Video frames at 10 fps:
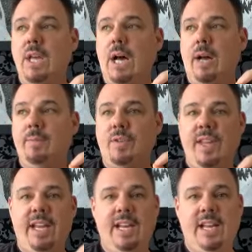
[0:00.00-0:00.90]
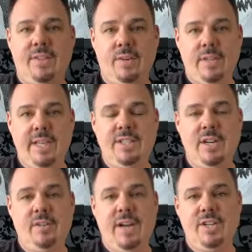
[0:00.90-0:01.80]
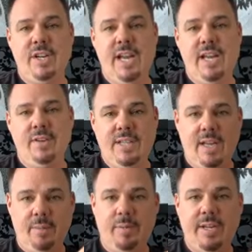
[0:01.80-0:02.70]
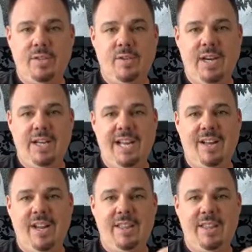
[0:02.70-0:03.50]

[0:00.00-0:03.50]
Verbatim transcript: um, so they can get their lead generation and their template straightened out.